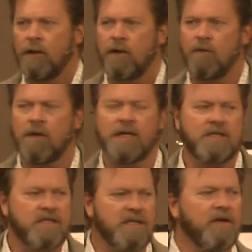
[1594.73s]
You were
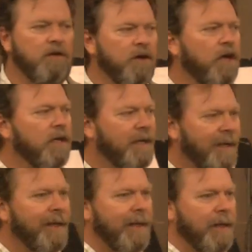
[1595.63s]
considered
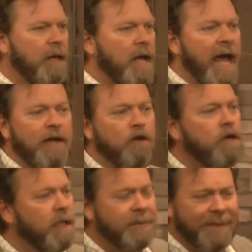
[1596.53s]
unclean, and you
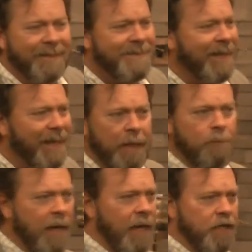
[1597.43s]
couldn't touch
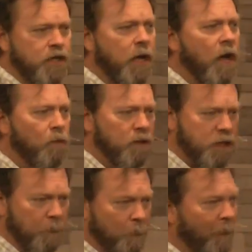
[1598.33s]
anybody.
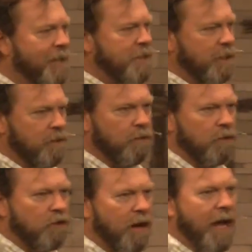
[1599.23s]
She pressed into
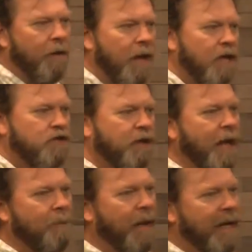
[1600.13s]
the crowd, so
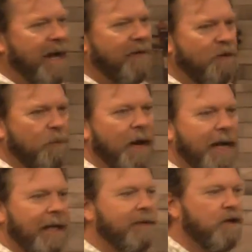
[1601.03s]
that made
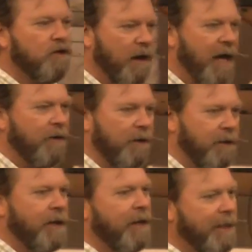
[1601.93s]
everybody in the crowd
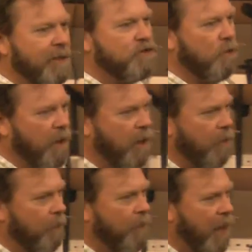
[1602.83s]
unclean as well.